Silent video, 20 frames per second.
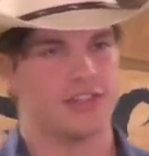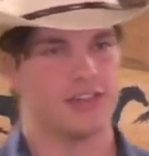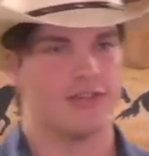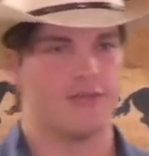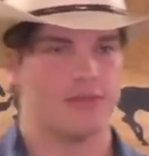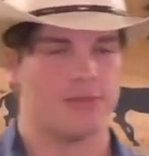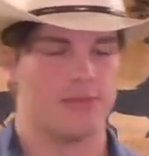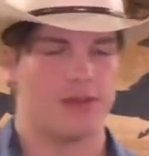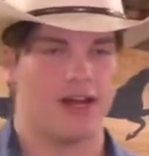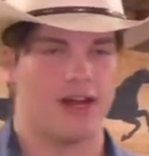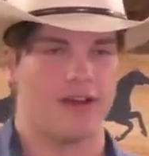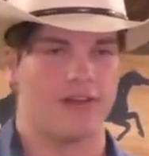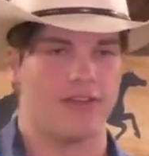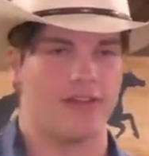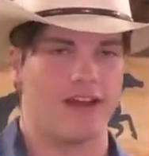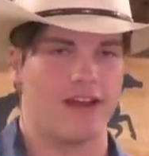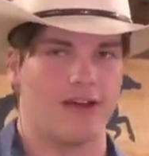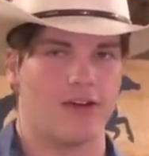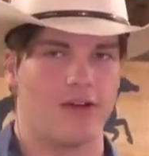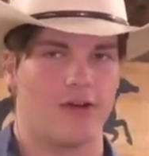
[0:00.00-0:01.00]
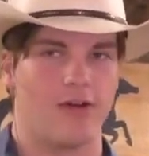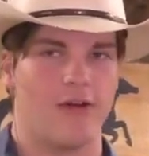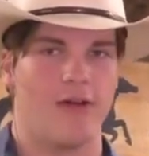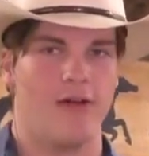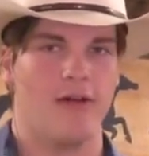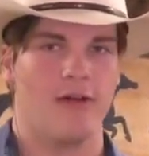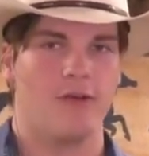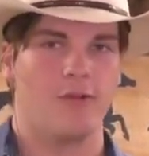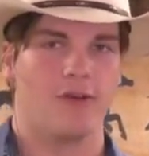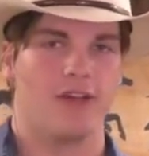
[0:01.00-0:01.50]
of the plow and the harrow,
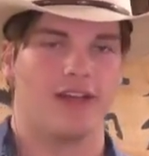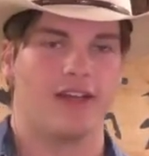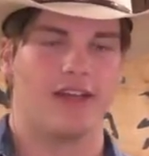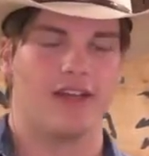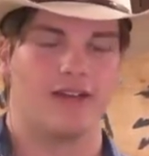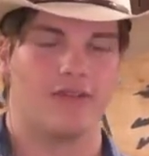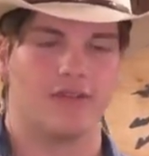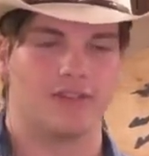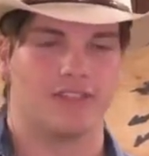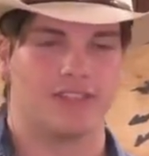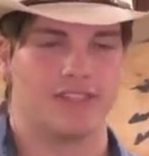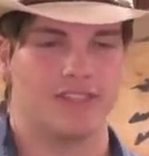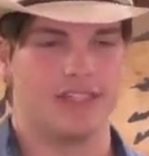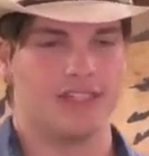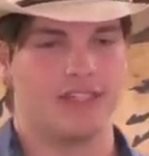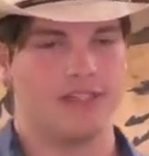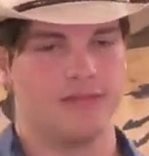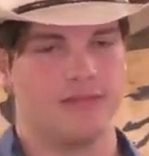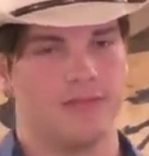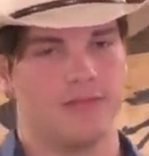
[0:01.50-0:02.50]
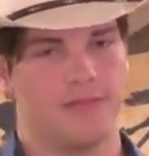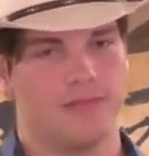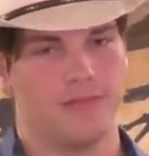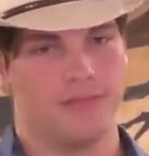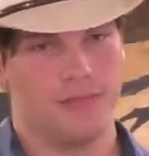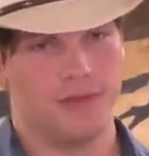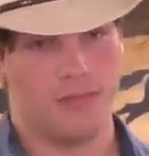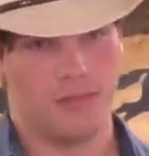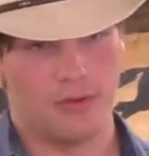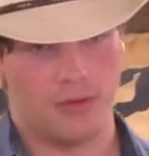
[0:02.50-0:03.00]
we can never see
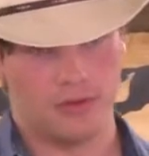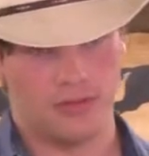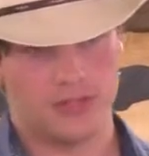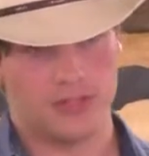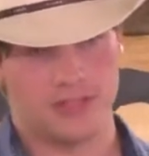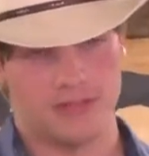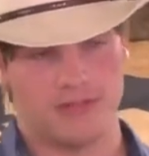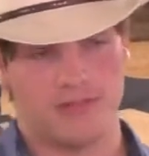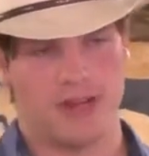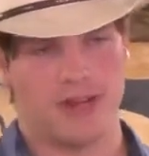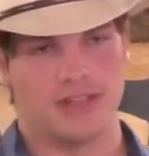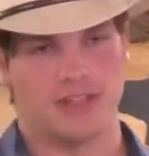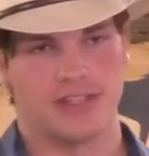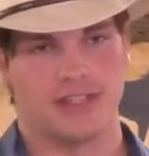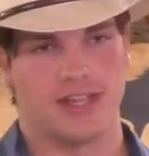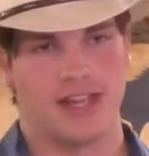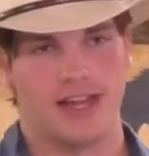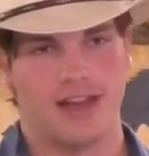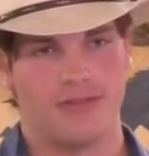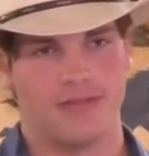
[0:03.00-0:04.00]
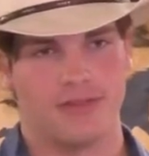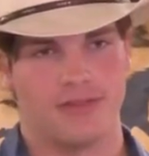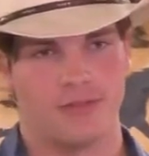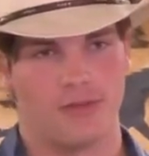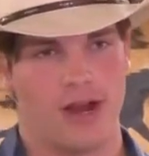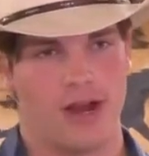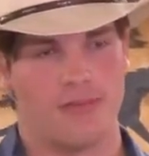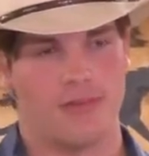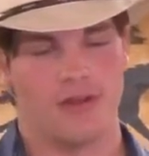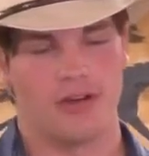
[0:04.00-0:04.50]
the motions of mounting life and
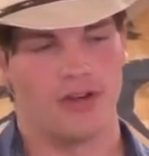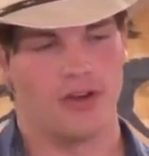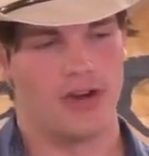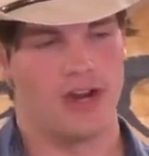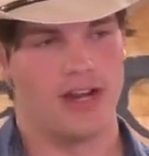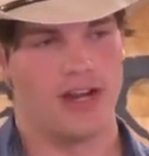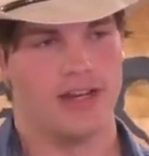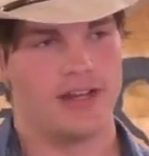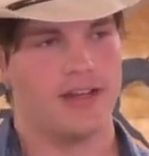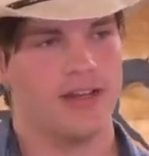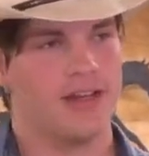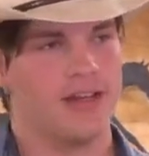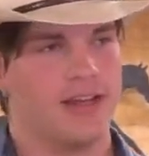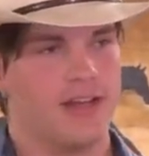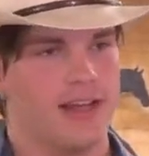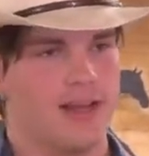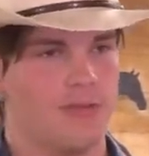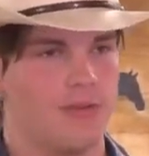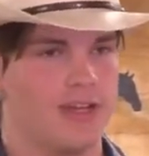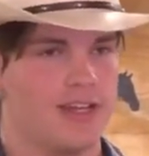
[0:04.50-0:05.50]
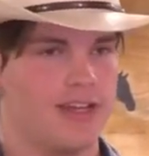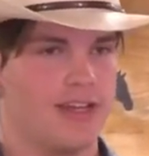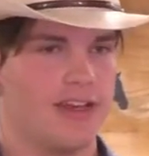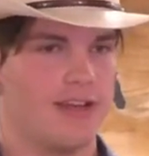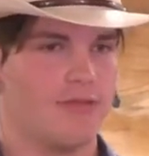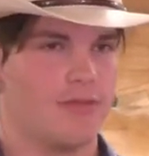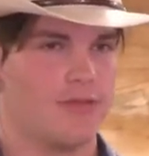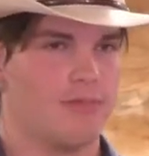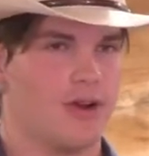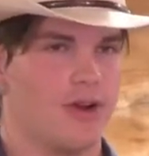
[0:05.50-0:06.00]
ripening grain, and we can
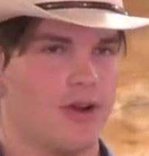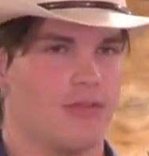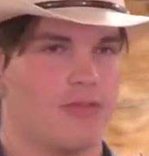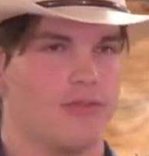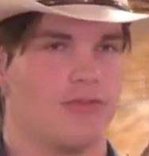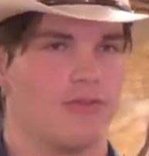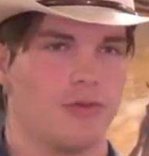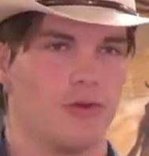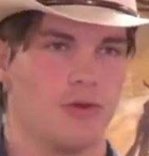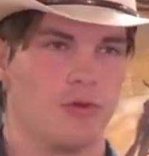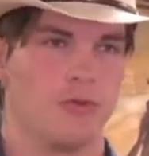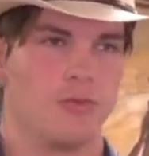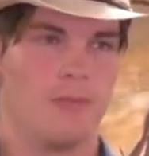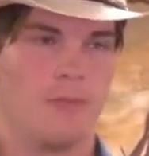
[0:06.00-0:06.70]
never bear fruit.